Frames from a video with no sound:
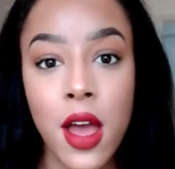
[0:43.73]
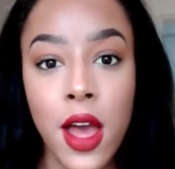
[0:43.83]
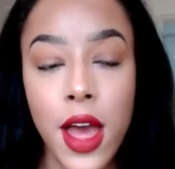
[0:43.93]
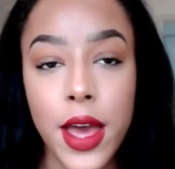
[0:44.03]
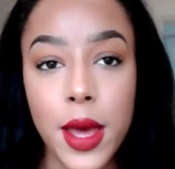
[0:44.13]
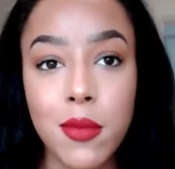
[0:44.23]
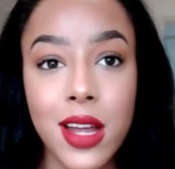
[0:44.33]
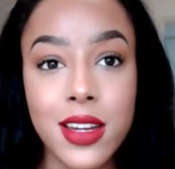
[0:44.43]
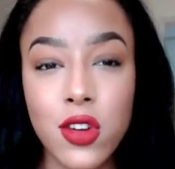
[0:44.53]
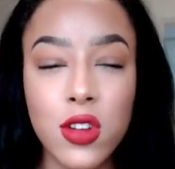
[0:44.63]
I did
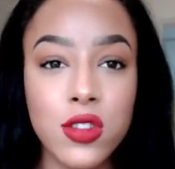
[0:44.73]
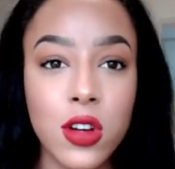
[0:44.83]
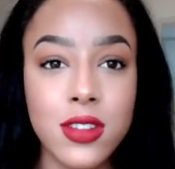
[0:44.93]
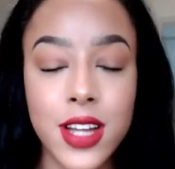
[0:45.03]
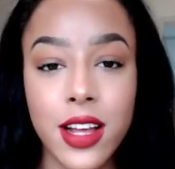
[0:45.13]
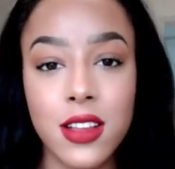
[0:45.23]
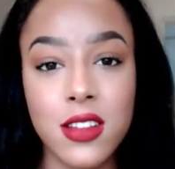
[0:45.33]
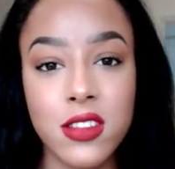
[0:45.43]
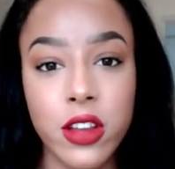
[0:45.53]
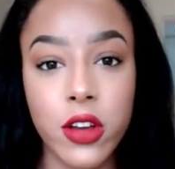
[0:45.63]
all sort of styles, you
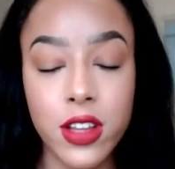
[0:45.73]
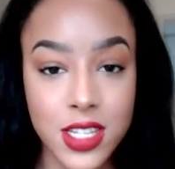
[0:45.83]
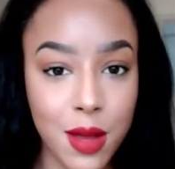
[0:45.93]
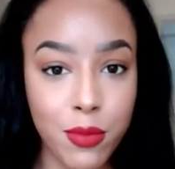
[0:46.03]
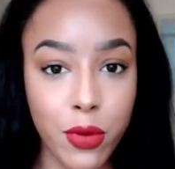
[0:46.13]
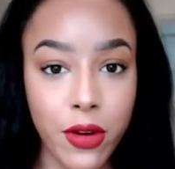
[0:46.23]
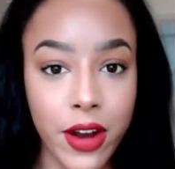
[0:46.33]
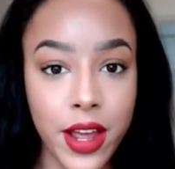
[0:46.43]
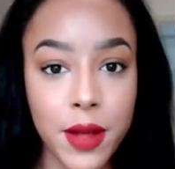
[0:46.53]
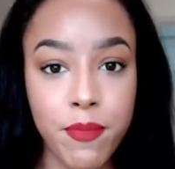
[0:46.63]
know, contemporary,